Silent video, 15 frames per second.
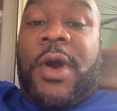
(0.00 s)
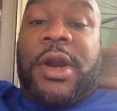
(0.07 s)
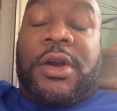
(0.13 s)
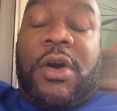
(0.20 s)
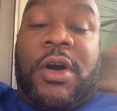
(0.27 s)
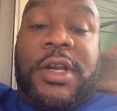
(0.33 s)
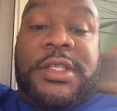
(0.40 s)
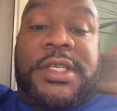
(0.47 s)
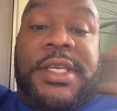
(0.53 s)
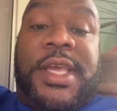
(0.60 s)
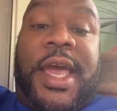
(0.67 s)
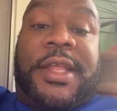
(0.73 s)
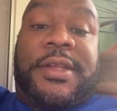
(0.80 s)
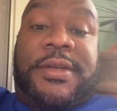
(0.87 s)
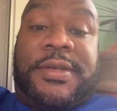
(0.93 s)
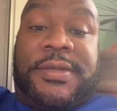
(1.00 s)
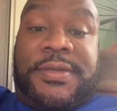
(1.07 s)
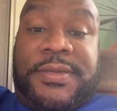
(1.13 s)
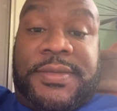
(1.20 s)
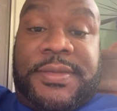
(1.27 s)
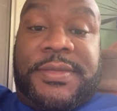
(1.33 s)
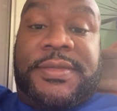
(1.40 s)
work on it together.
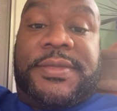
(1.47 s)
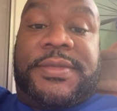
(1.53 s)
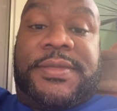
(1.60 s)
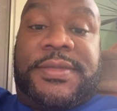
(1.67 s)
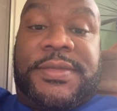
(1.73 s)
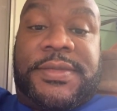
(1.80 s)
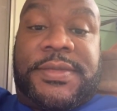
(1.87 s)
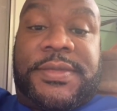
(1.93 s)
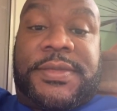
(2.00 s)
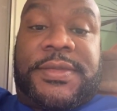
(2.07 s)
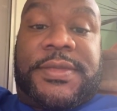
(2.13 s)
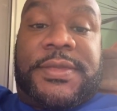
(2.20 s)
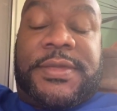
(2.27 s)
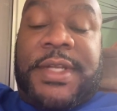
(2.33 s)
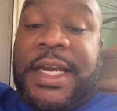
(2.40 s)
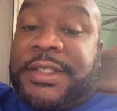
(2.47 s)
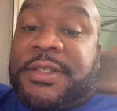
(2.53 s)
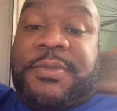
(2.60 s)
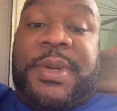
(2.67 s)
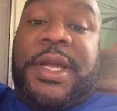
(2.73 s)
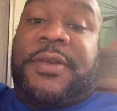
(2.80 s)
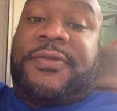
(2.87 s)
That's
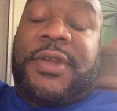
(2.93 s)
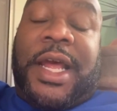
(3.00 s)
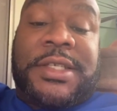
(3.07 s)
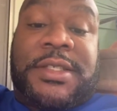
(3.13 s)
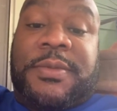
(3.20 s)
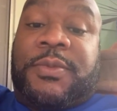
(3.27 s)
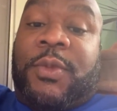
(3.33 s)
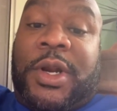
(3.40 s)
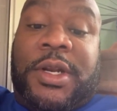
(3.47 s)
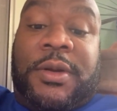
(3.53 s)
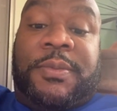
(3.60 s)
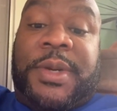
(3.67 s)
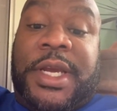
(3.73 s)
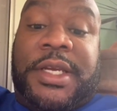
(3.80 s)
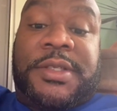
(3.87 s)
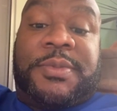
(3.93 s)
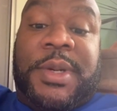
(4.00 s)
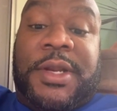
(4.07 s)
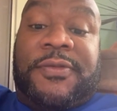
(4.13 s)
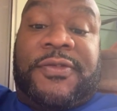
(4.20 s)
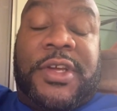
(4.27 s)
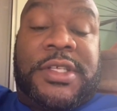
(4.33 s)
the benefit. That's one of the biggest
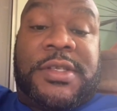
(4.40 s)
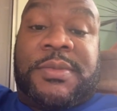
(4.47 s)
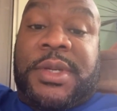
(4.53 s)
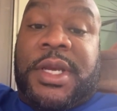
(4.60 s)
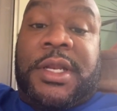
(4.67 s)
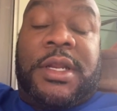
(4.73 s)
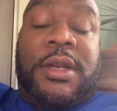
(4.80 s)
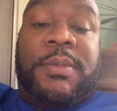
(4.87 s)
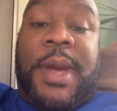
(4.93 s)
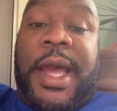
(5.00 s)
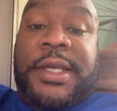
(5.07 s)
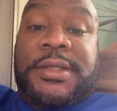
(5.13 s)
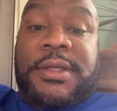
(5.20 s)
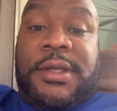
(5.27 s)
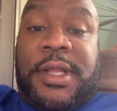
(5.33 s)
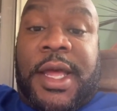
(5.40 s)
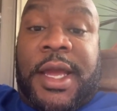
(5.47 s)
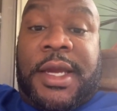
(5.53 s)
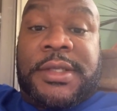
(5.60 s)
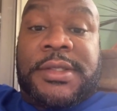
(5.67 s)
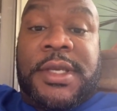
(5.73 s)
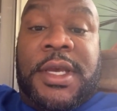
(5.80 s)
benefits of being in the master
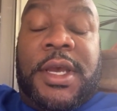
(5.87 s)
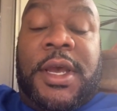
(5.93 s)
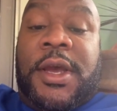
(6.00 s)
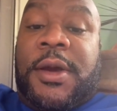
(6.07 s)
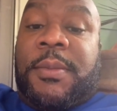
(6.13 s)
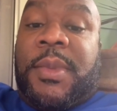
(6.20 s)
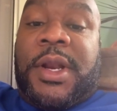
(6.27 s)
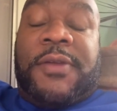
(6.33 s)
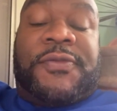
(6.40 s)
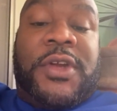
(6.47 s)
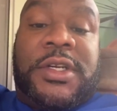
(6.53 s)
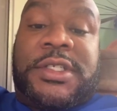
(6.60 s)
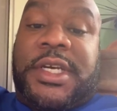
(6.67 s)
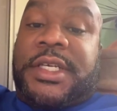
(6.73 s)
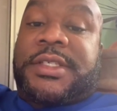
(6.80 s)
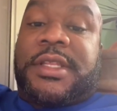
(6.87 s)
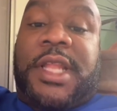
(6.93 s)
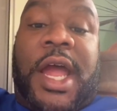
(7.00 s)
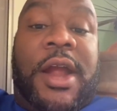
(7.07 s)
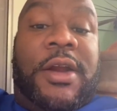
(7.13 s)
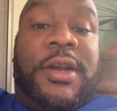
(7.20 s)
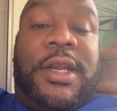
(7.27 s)
class. But if you're just
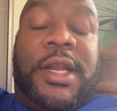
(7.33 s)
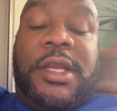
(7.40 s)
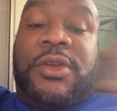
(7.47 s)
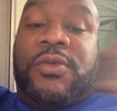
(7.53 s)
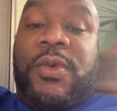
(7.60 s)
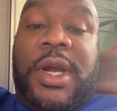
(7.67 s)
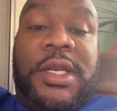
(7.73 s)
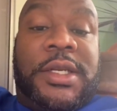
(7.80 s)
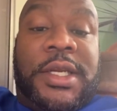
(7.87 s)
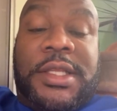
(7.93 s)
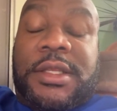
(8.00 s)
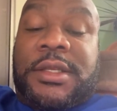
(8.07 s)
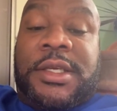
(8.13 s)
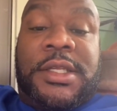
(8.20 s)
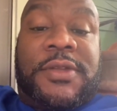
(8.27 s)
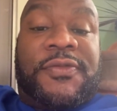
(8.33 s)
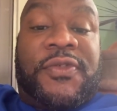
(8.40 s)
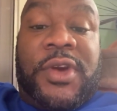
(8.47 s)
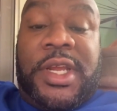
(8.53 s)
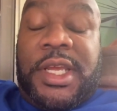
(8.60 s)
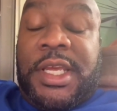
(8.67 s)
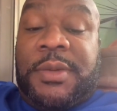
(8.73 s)
learning and you wouldn't get the
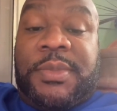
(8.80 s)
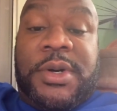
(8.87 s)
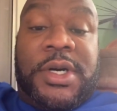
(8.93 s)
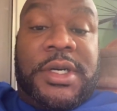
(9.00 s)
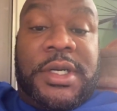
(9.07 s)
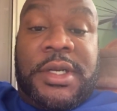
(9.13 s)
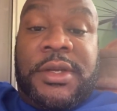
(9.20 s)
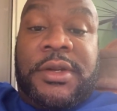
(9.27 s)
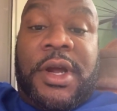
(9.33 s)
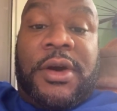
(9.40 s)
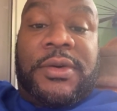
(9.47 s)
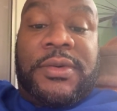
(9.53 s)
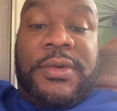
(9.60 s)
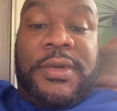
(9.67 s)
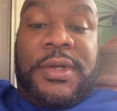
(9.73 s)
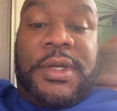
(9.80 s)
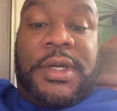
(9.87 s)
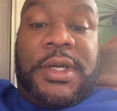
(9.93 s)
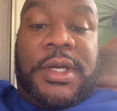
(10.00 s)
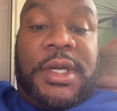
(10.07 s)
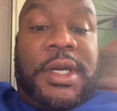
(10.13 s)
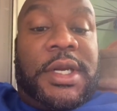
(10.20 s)
free ebook,
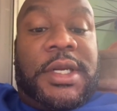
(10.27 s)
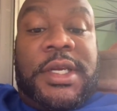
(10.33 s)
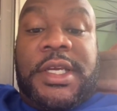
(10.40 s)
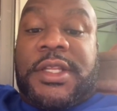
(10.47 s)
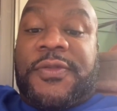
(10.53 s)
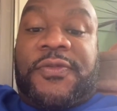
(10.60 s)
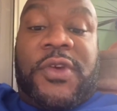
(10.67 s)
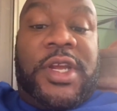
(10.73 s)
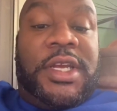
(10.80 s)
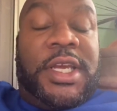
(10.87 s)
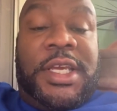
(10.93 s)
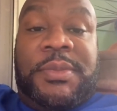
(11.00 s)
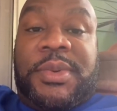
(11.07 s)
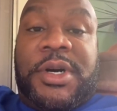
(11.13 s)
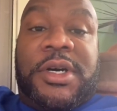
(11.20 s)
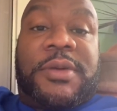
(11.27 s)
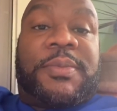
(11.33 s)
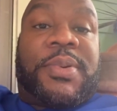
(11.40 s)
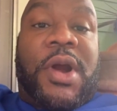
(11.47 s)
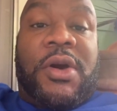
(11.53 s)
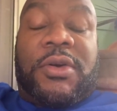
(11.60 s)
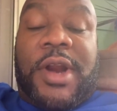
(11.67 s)
get the free
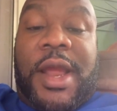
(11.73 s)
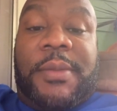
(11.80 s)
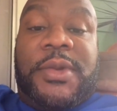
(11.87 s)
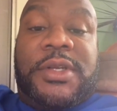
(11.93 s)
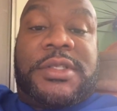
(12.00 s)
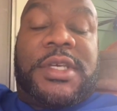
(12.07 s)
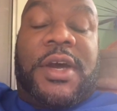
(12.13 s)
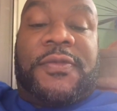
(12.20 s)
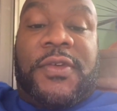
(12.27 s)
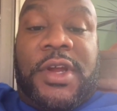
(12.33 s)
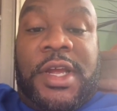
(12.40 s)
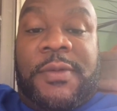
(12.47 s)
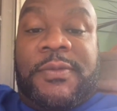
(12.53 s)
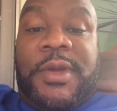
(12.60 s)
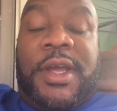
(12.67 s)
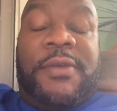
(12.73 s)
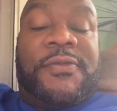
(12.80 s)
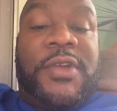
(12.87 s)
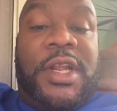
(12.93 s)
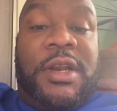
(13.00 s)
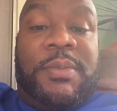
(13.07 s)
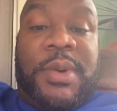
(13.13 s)
ebook, Program Yourself for
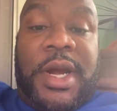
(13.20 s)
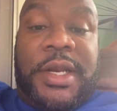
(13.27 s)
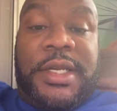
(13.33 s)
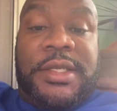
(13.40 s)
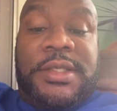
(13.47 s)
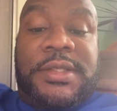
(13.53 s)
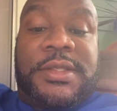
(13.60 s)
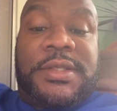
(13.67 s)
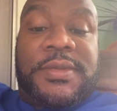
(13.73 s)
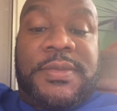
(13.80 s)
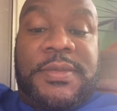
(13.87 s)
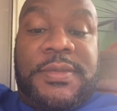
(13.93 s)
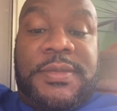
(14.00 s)
Infinite Abundance.